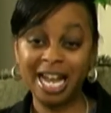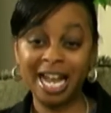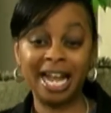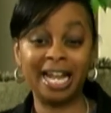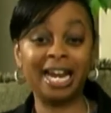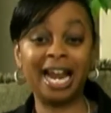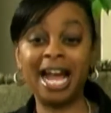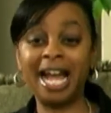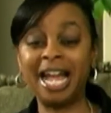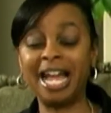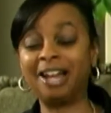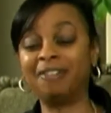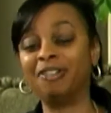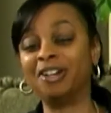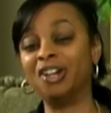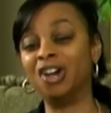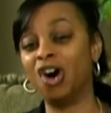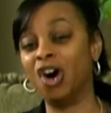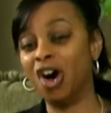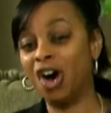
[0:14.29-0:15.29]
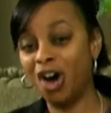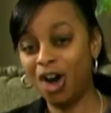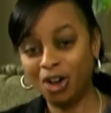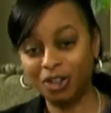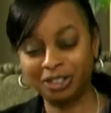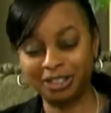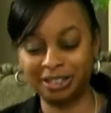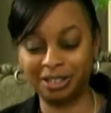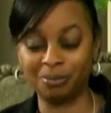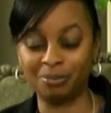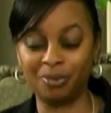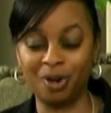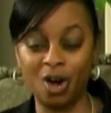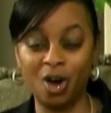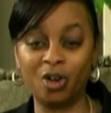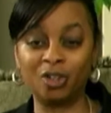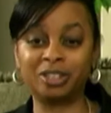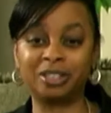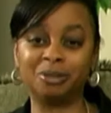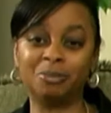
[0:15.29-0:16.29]
and I have an
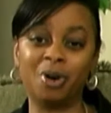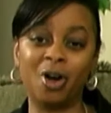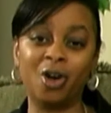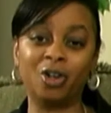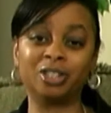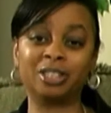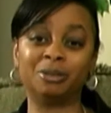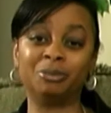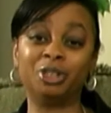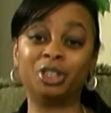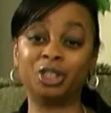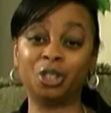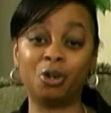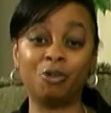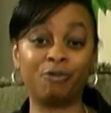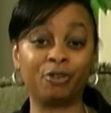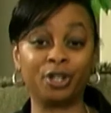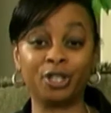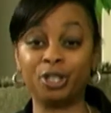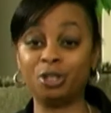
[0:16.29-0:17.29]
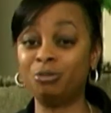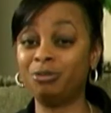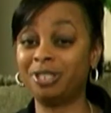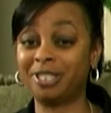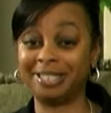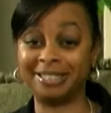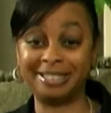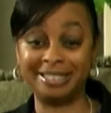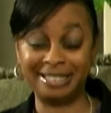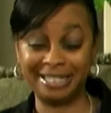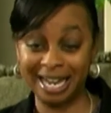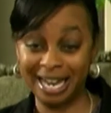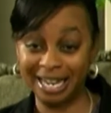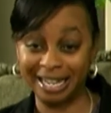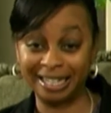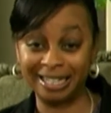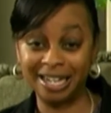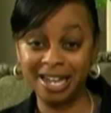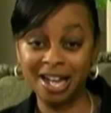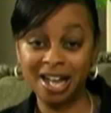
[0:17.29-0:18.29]
awesome show for you
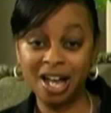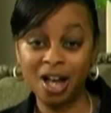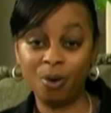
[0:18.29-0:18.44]
today.